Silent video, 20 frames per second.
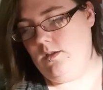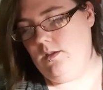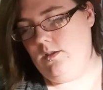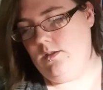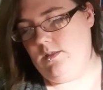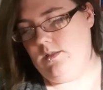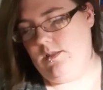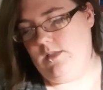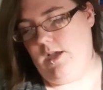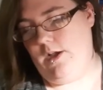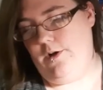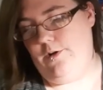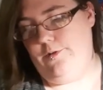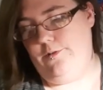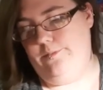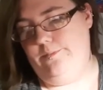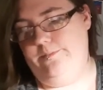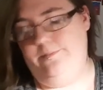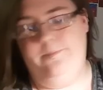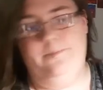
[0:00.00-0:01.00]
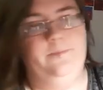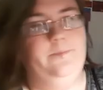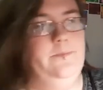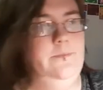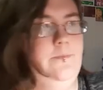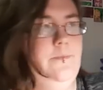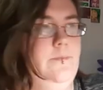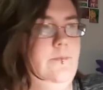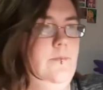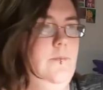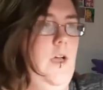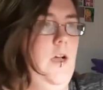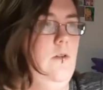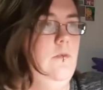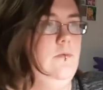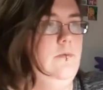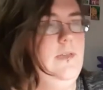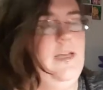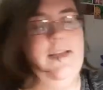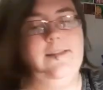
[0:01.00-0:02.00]
So, oh
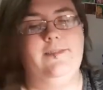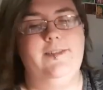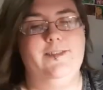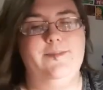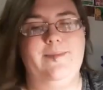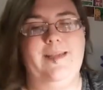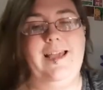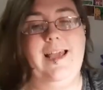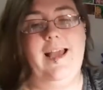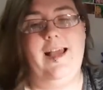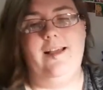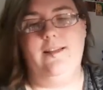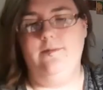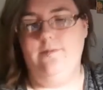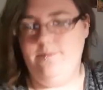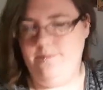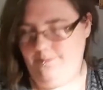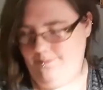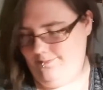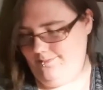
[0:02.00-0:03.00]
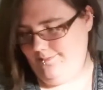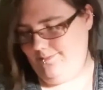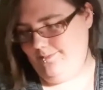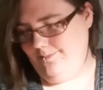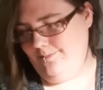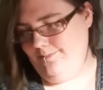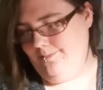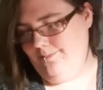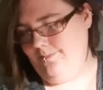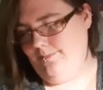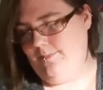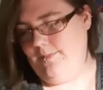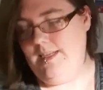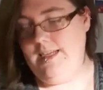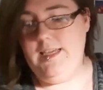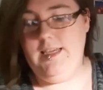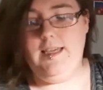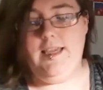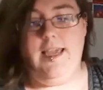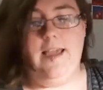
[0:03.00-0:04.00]
yeah, there's my cat.
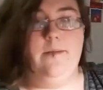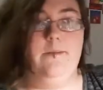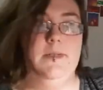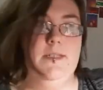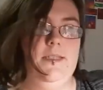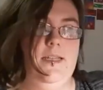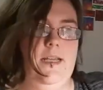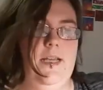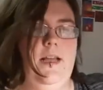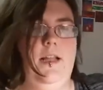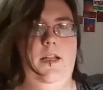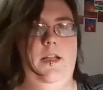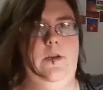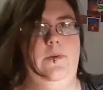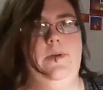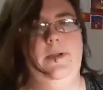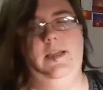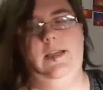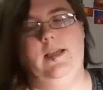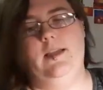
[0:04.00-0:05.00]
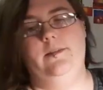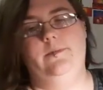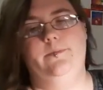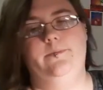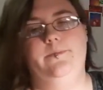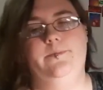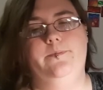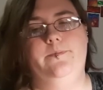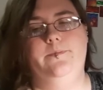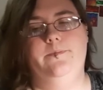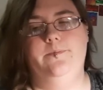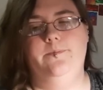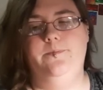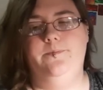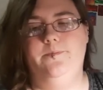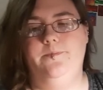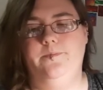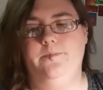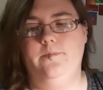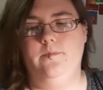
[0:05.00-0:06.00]
He came to say hello again.
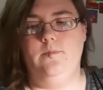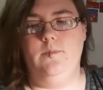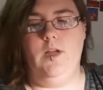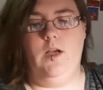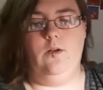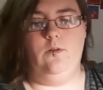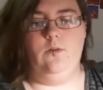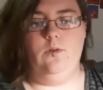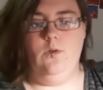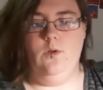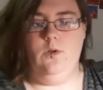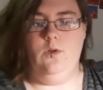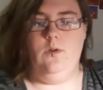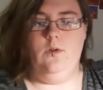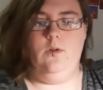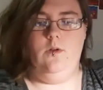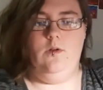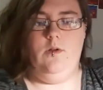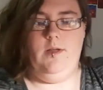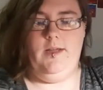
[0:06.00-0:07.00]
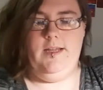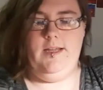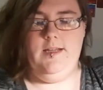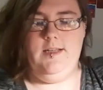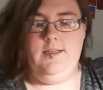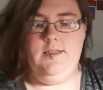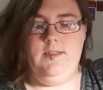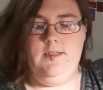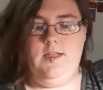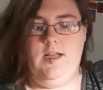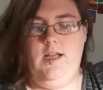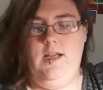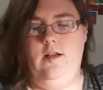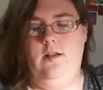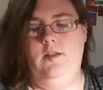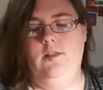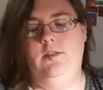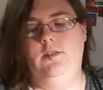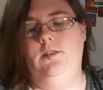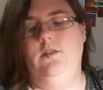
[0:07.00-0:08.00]
Oh, and I also